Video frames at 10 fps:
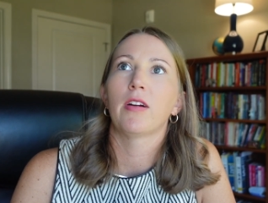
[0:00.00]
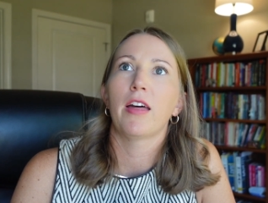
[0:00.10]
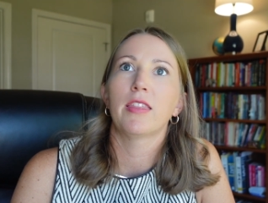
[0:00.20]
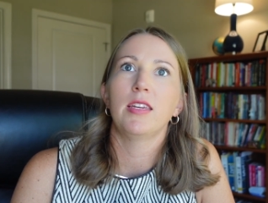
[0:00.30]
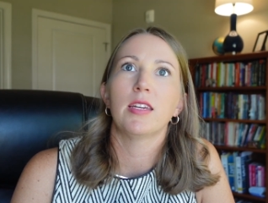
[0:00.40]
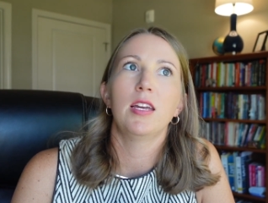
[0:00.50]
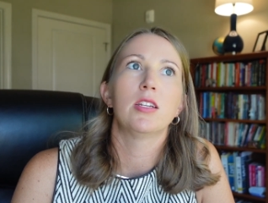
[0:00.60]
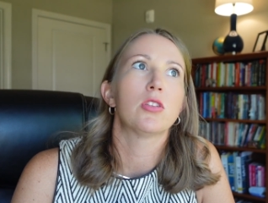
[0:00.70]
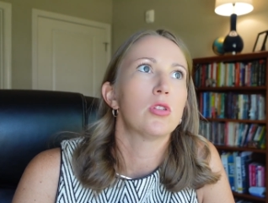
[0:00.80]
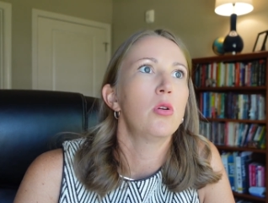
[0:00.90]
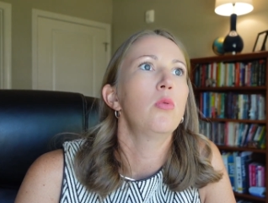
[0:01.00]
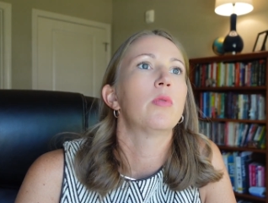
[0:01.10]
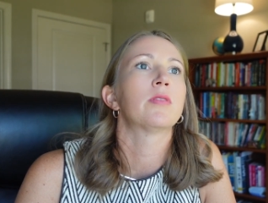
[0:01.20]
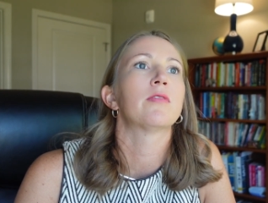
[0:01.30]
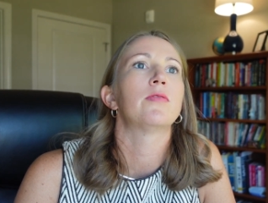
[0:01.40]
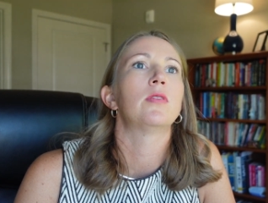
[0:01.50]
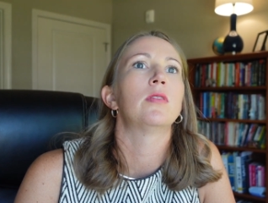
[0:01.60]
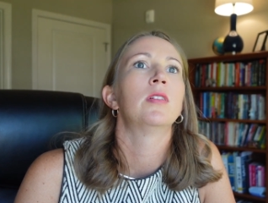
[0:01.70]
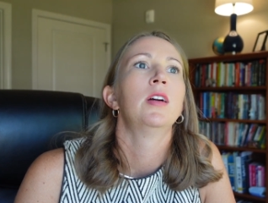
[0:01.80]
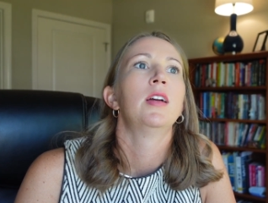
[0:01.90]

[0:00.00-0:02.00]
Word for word: I think it is so wonderful